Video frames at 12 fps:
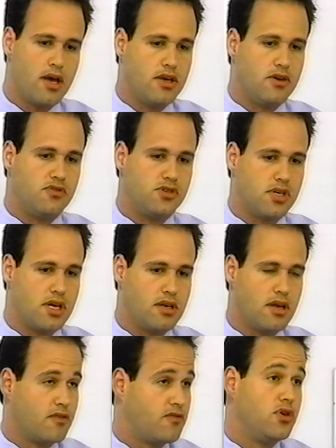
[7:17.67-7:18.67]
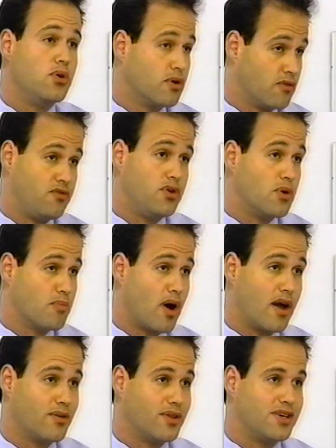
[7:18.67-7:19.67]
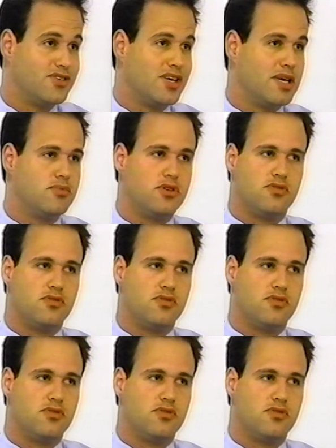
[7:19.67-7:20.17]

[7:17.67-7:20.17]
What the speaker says: You've seen fewer and fewer minor league teams.